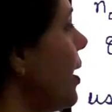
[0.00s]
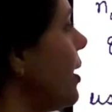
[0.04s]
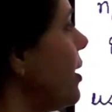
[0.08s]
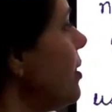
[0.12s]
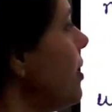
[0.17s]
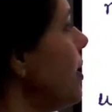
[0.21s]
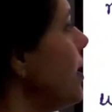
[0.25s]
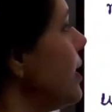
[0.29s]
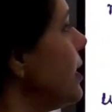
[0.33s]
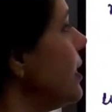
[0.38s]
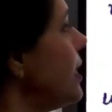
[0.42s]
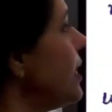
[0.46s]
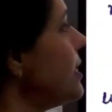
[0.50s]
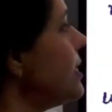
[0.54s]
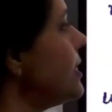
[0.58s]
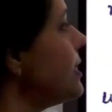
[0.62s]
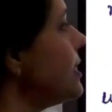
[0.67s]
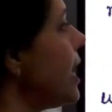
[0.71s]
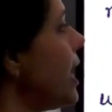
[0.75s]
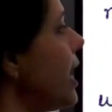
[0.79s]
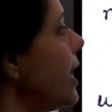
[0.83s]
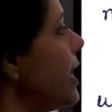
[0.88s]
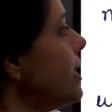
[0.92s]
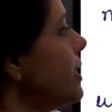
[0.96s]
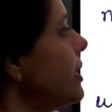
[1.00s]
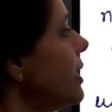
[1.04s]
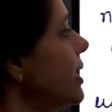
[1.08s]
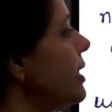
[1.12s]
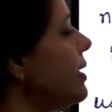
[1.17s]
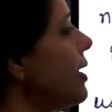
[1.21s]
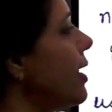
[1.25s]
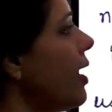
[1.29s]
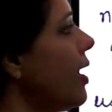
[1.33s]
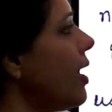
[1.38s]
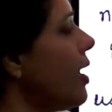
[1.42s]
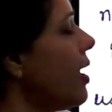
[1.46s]
1, then sine
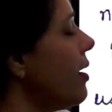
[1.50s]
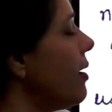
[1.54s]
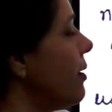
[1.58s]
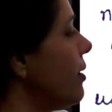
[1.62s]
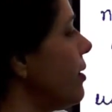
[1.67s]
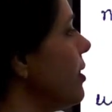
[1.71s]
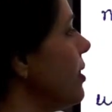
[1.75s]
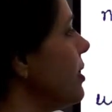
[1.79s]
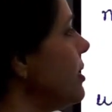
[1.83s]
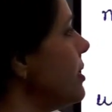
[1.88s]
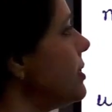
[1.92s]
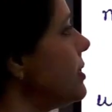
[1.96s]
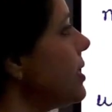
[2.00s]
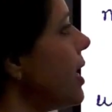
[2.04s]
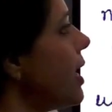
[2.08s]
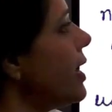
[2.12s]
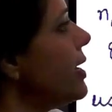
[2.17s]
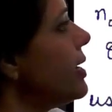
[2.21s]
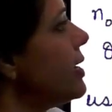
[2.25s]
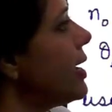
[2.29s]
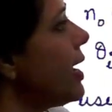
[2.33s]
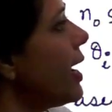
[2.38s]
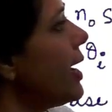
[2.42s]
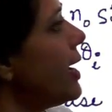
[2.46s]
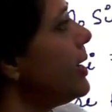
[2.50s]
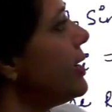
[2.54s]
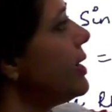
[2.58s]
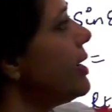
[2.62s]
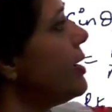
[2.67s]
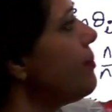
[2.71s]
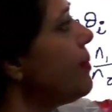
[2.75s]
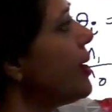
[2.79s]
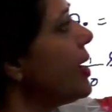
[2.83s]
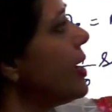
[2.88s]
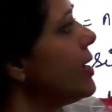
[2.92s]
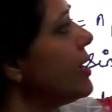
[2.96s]
theta R, sine
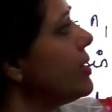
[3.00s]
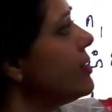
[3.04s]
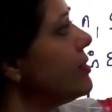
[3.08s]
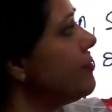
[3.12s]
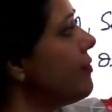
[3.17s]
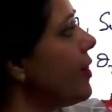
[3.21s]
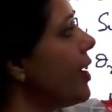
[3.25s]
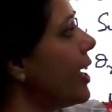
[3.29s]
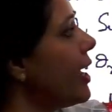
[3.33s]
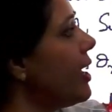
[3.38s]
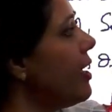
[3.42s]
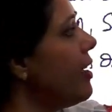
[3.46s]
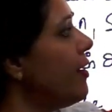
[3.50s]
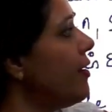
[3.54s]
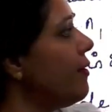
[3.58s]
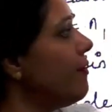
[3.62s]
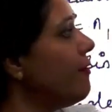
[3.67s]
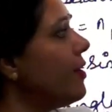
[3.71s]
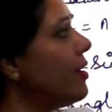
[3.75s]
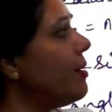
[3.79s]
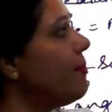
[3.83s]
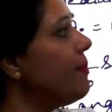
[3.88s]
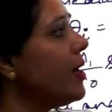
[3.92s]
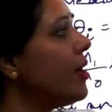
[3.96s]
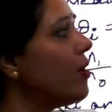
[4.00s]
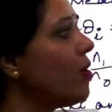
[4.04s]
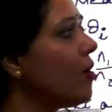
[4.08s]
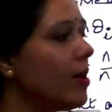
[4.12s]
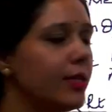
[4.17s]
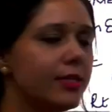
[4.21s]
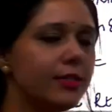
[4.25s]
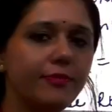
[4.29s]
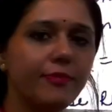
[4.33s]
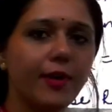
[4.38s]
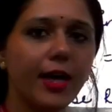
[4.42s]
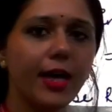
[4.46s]
90 minus phi will be
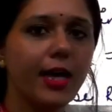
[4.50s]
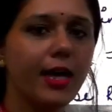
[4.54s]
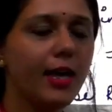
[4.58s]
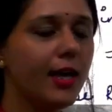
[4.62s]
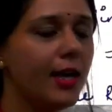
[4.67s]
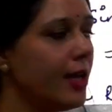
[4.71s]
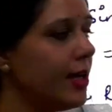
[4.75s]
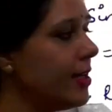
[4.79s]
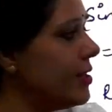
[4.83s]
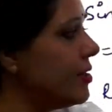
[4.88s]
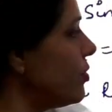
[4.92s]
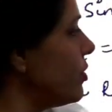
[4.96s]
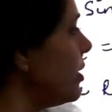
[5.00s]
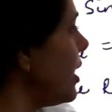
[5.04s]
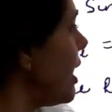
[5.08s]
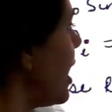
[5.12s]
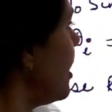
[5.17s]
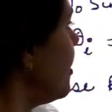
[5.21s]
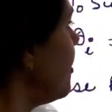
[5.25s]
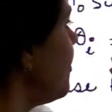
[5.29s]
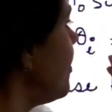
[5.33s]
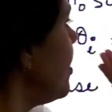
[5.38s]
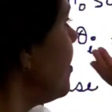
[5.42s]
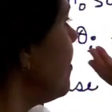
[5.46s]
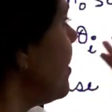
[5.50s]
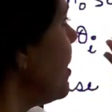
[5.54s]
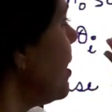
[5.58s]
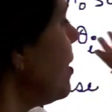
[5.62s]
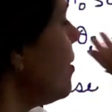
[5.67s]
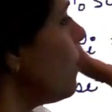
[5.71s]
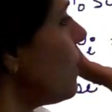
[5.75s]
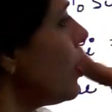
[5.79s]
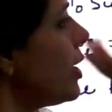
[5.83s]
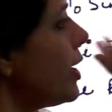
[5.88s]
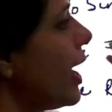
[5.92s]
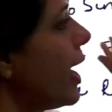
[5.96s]
cos phi. So that will
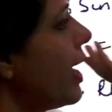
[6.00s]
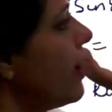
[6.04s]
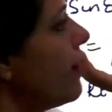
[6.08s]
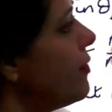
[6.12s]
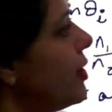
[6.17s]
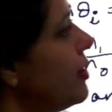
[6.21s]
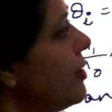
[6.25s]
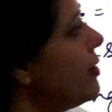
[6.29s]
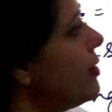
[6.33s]
be what I have